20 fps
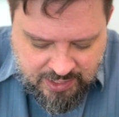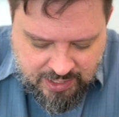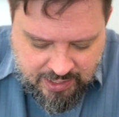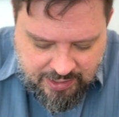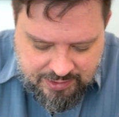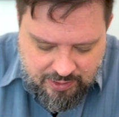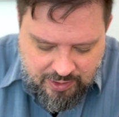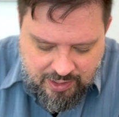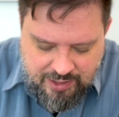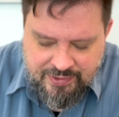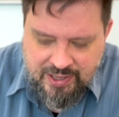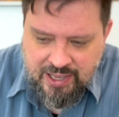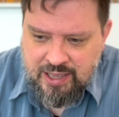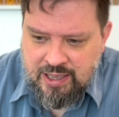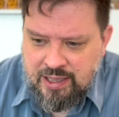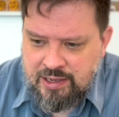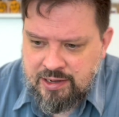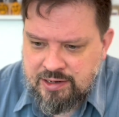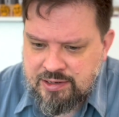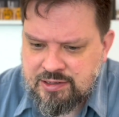Now, I've
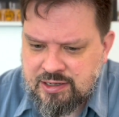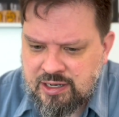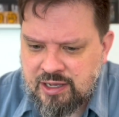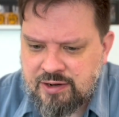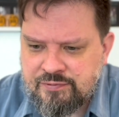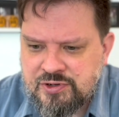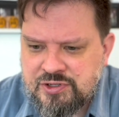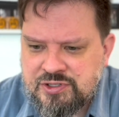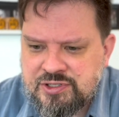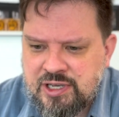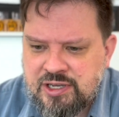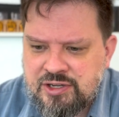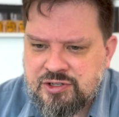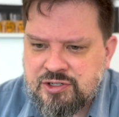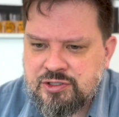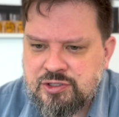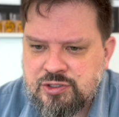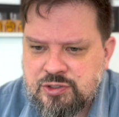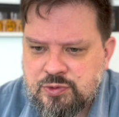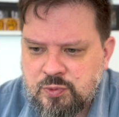had
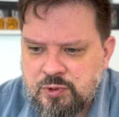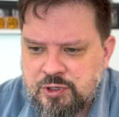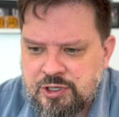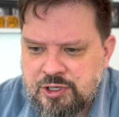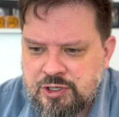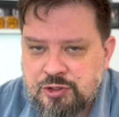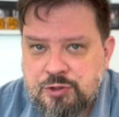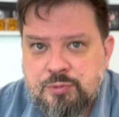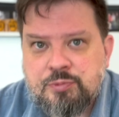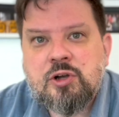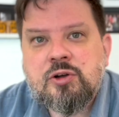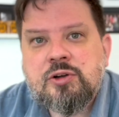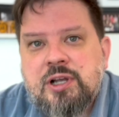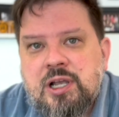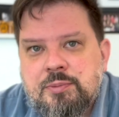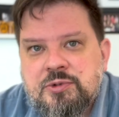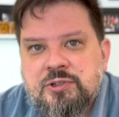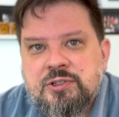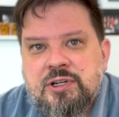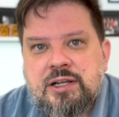conversations with
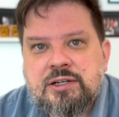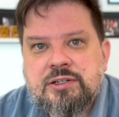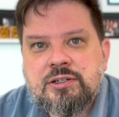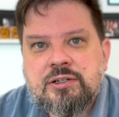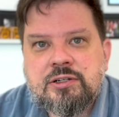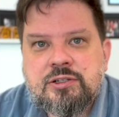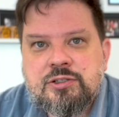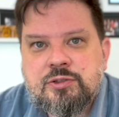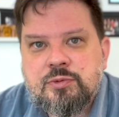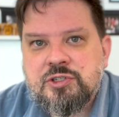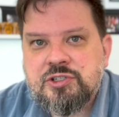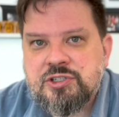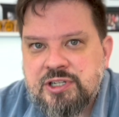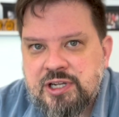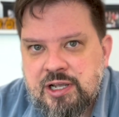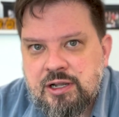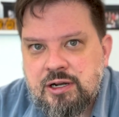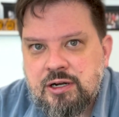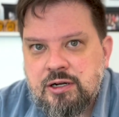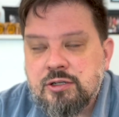program directors, with
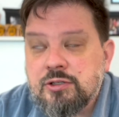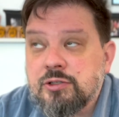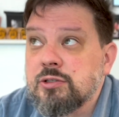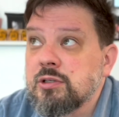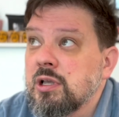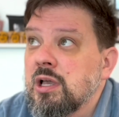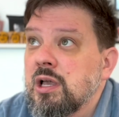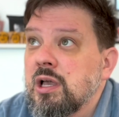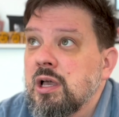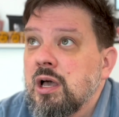chairs,